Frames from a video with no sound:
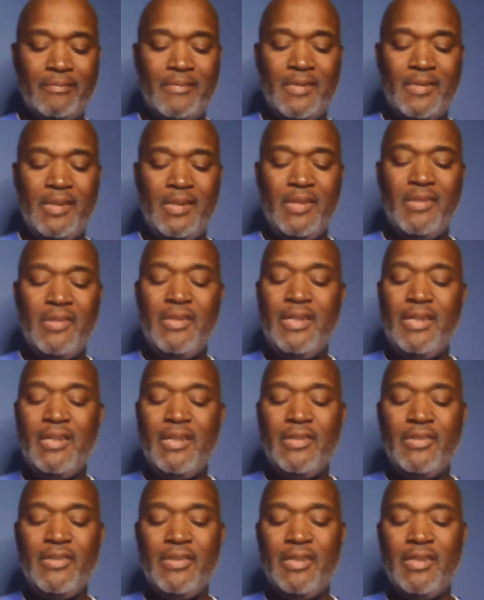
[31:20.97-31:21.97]
You don't need to
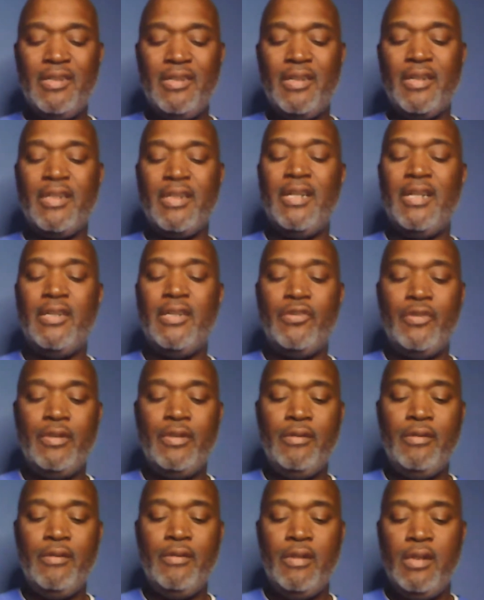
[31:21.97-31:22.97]
go to another
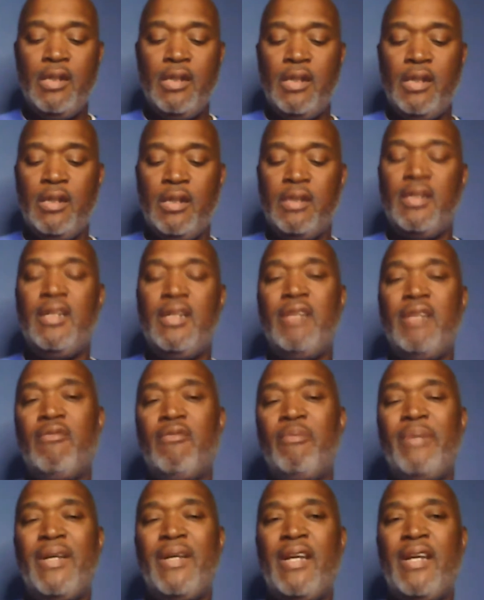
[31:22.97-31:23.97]
country to live a
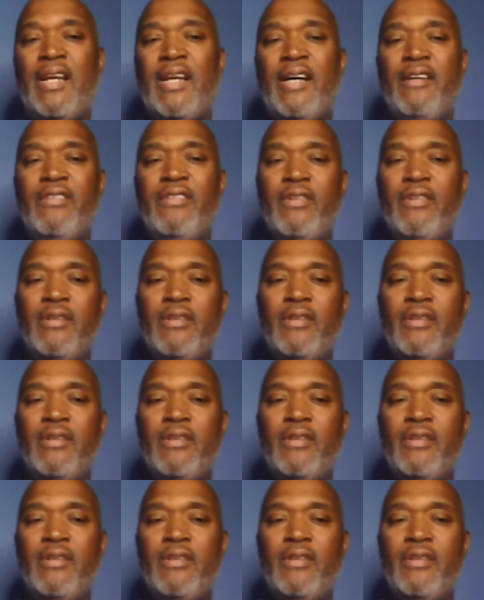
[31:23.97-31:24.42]
better life